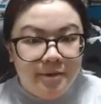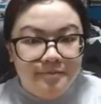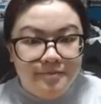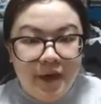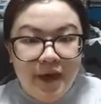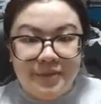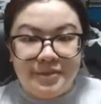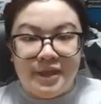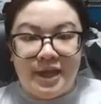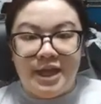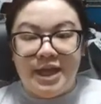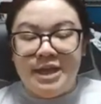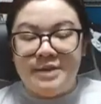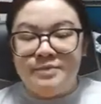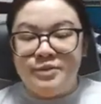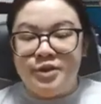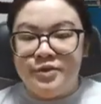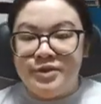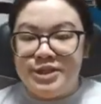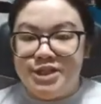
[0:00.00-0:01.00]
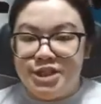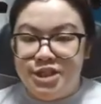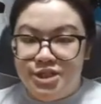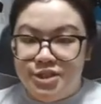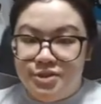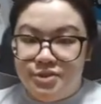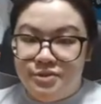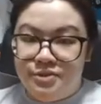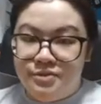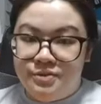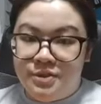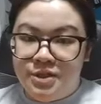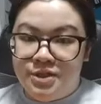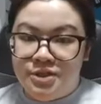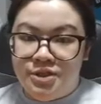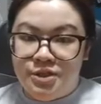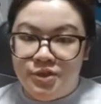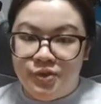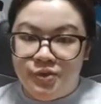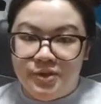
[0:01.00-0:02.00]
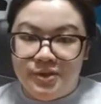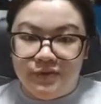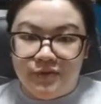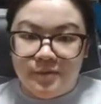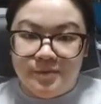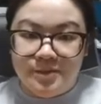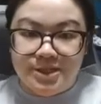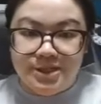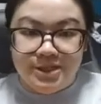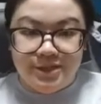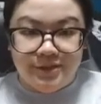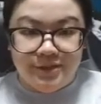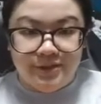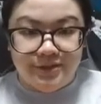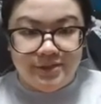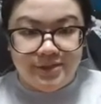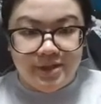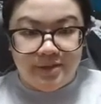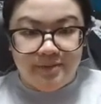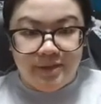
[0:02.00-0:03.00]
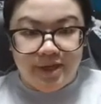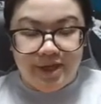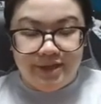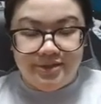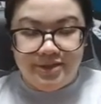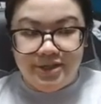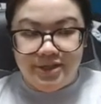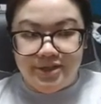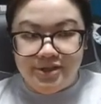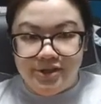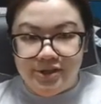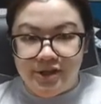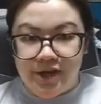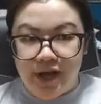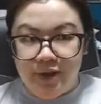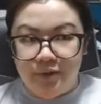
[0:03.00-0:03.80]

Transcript: Beth, I am going to do 2 different materials on my exterior.